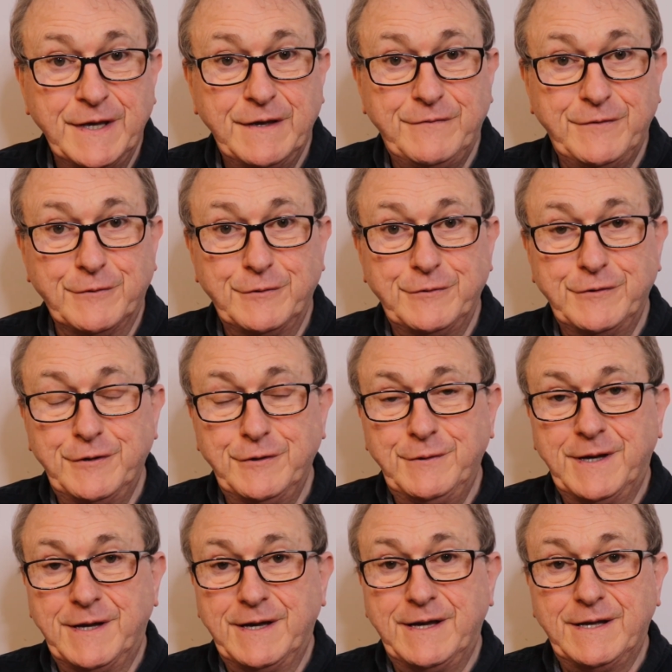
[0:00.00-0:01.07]
If you're new
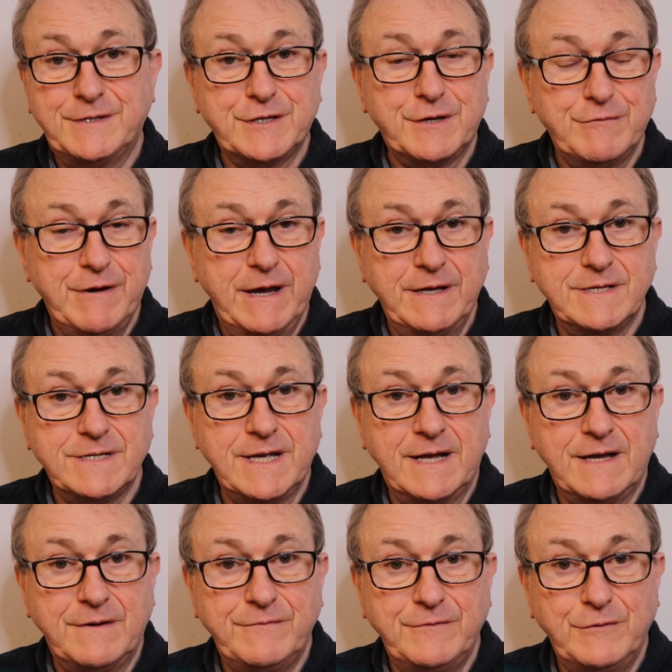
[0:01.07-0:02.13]
here, it's great to
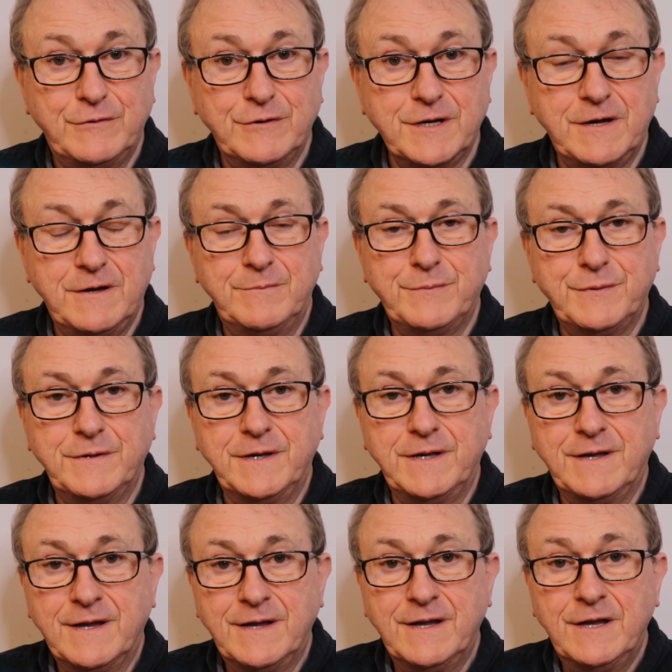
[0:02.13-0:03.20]
have your company.